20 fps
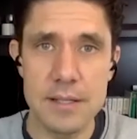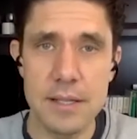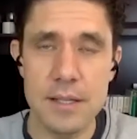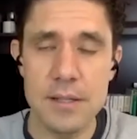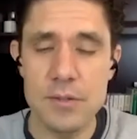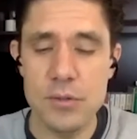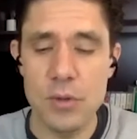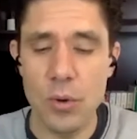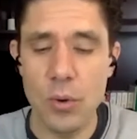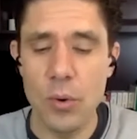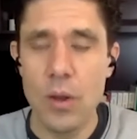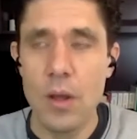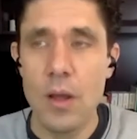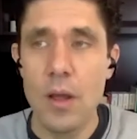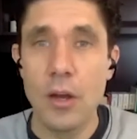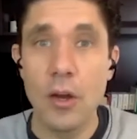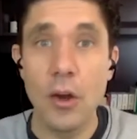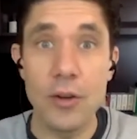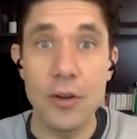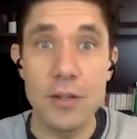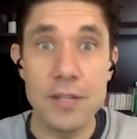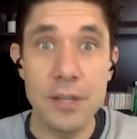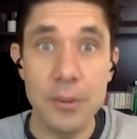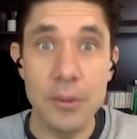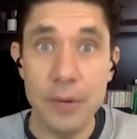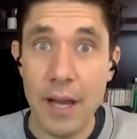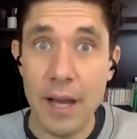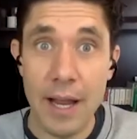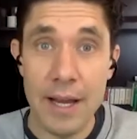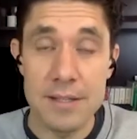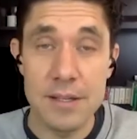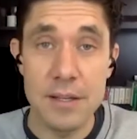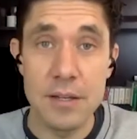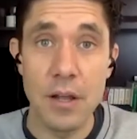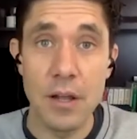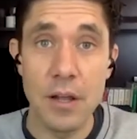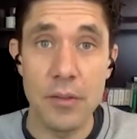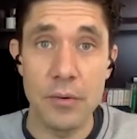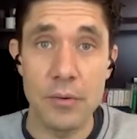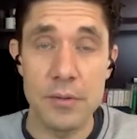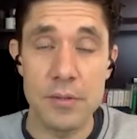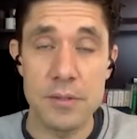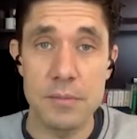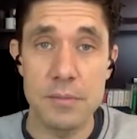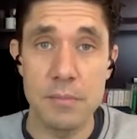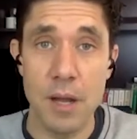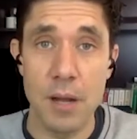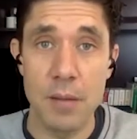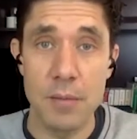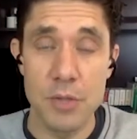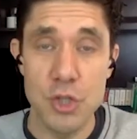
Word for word: And so carteriae is another um,